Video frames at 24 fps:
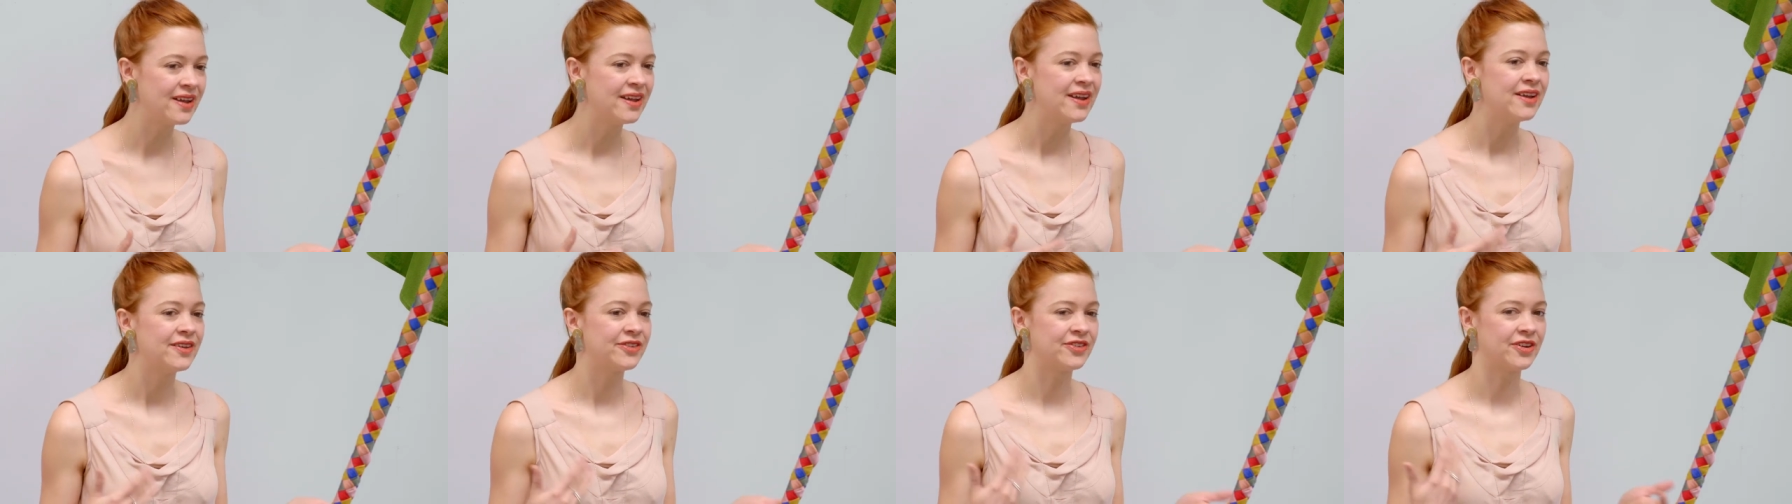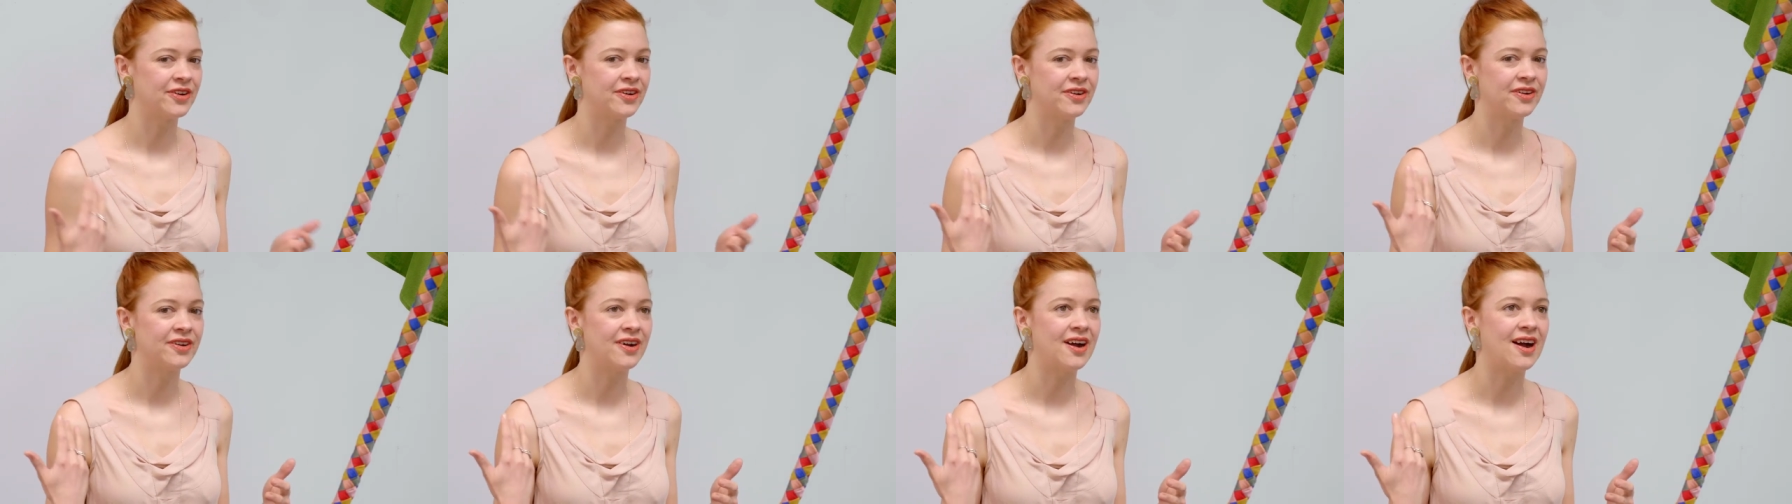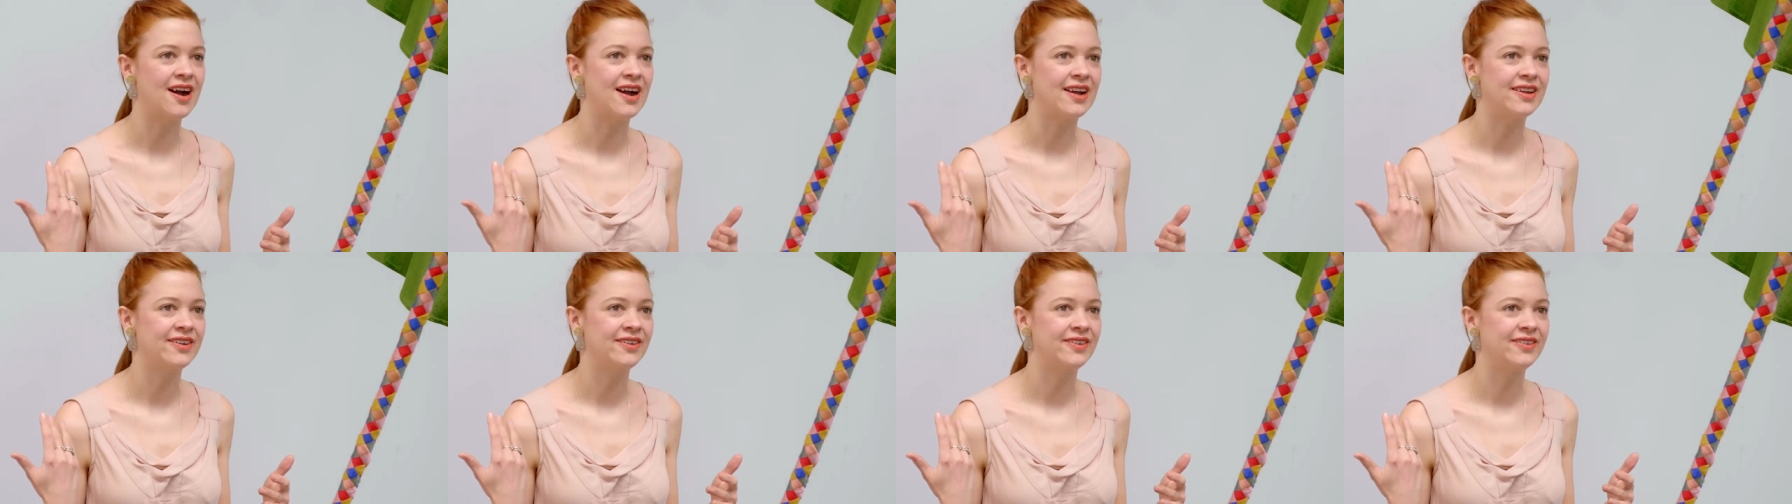So
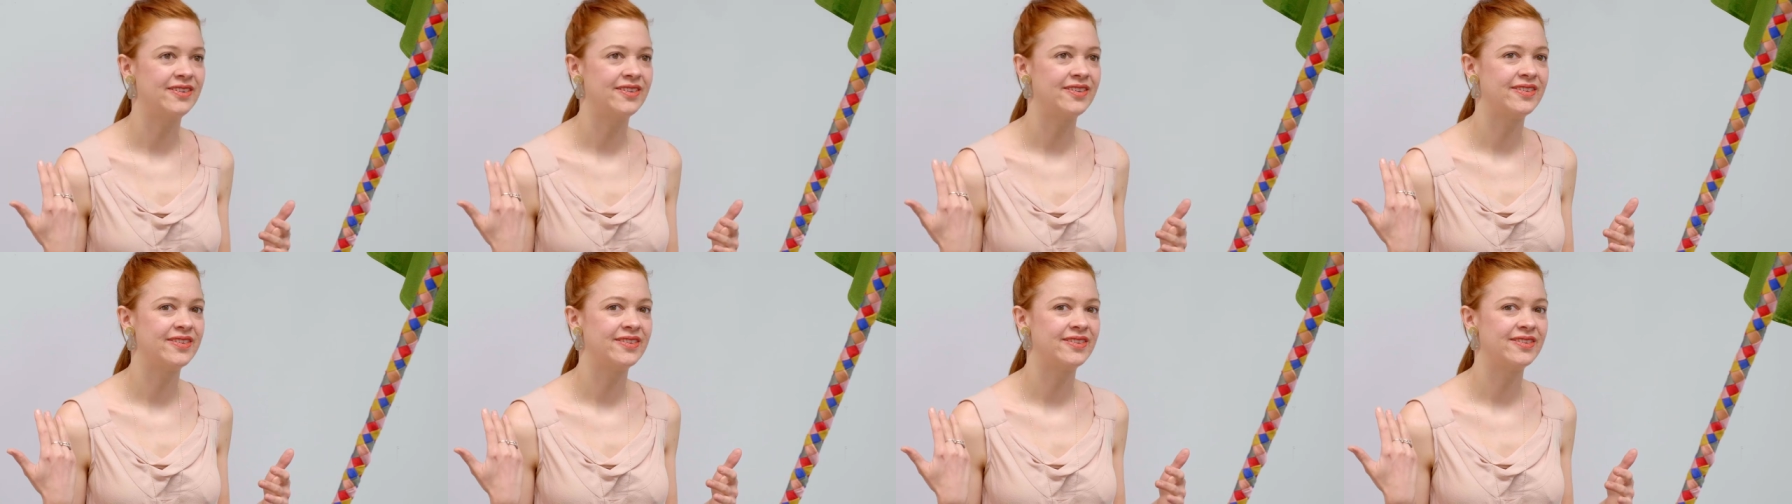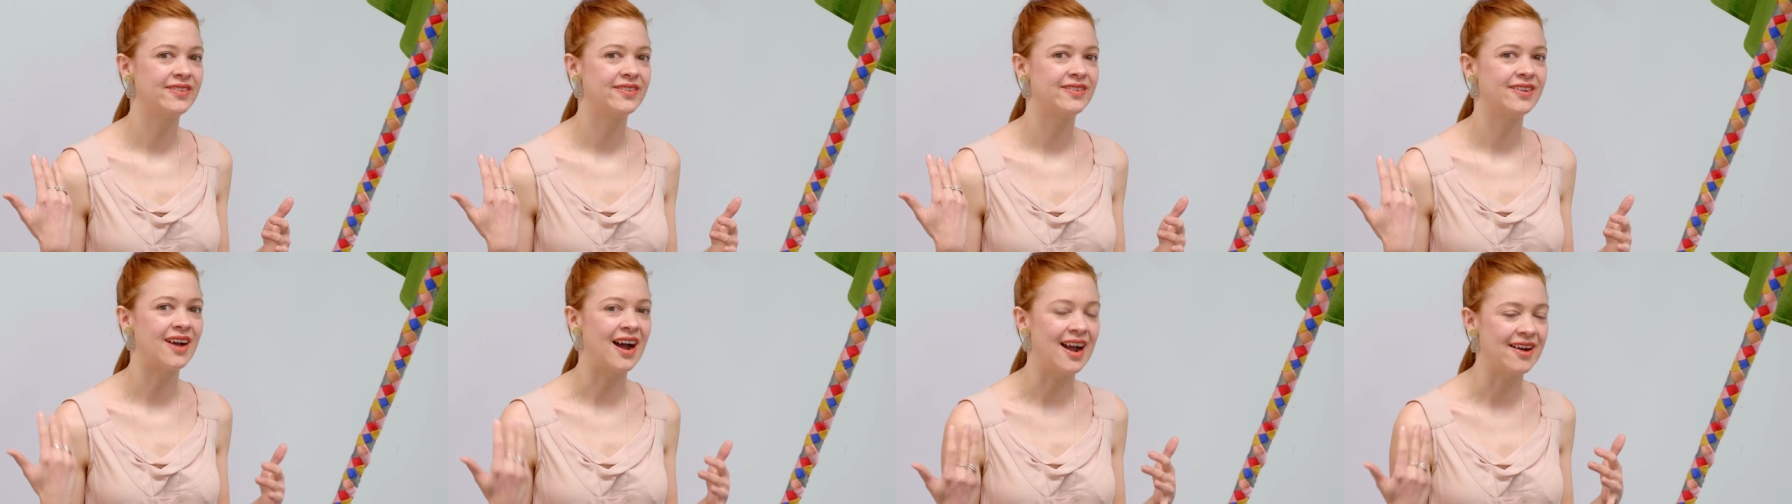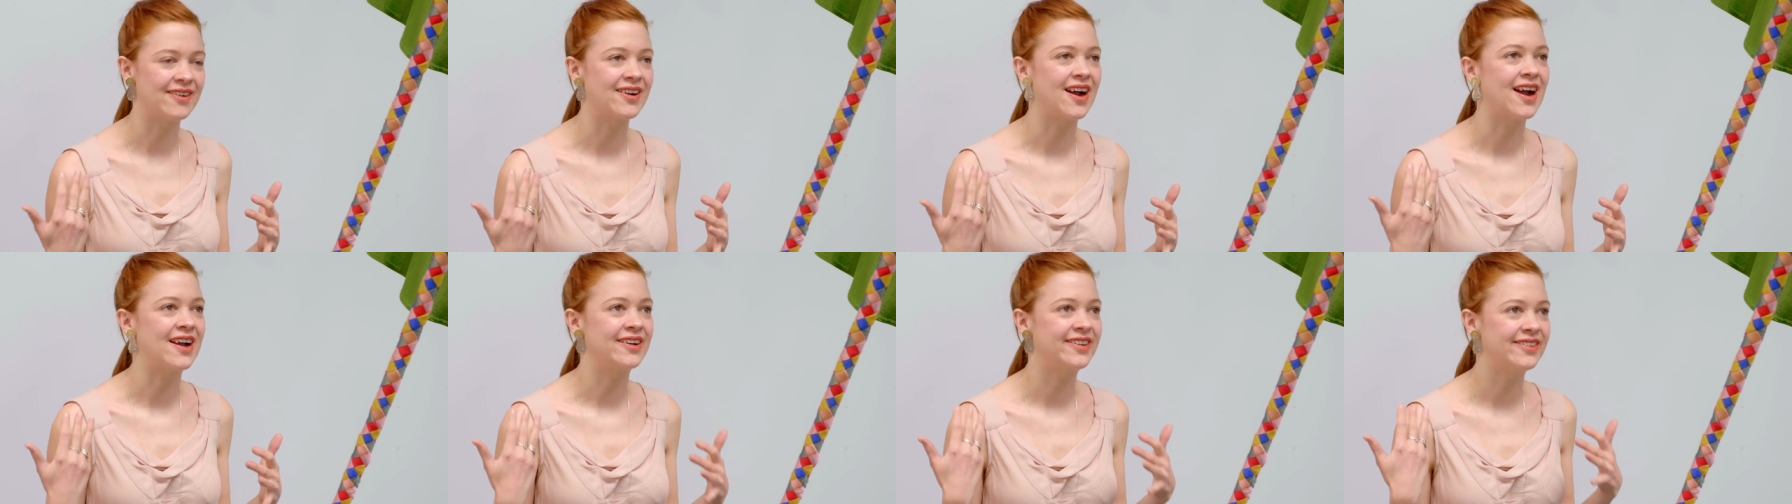
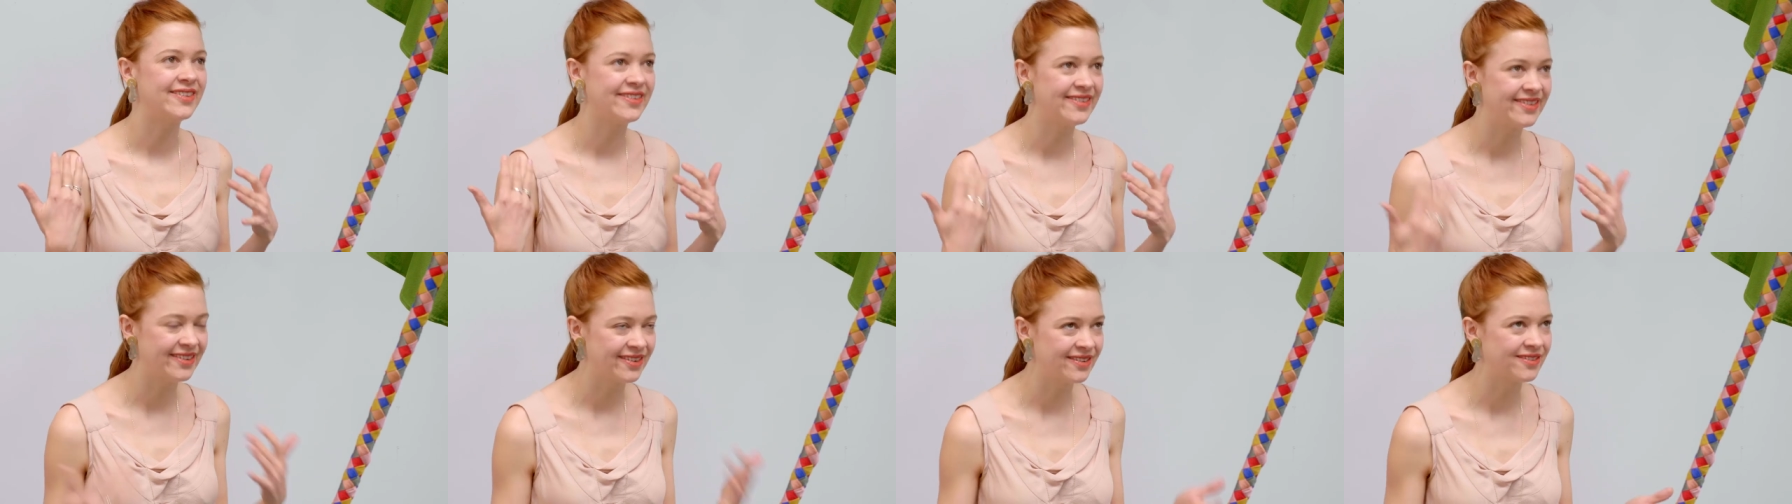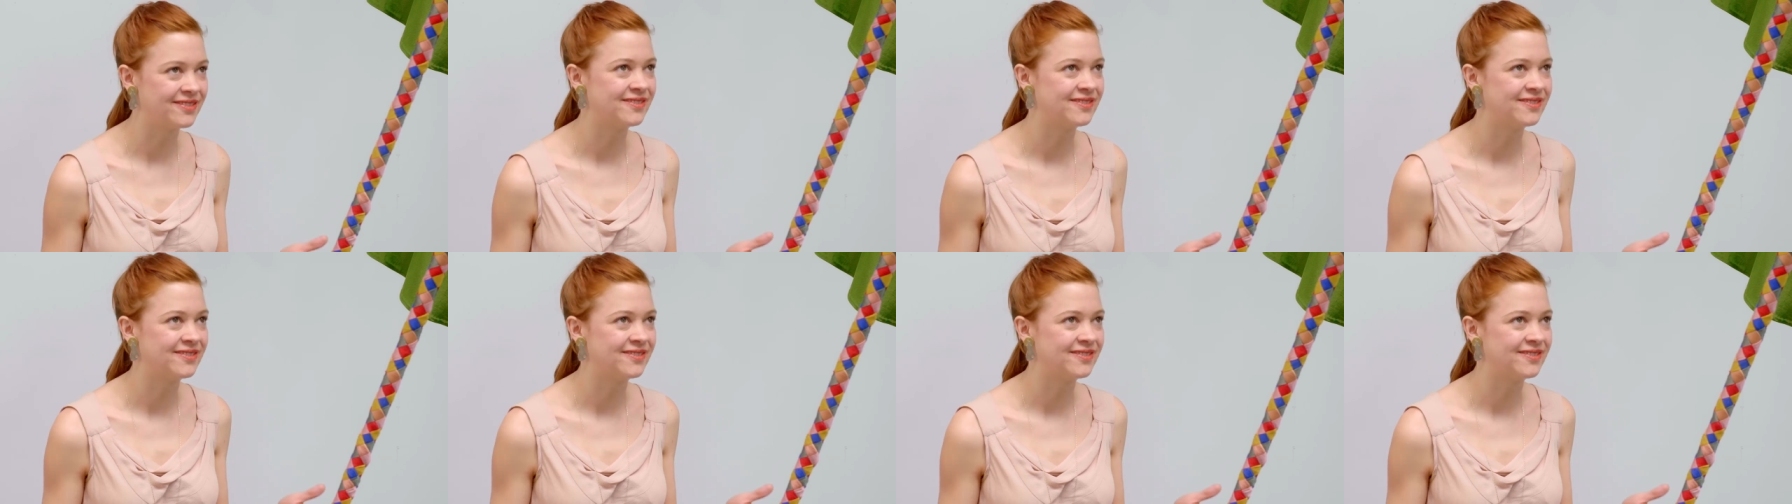I still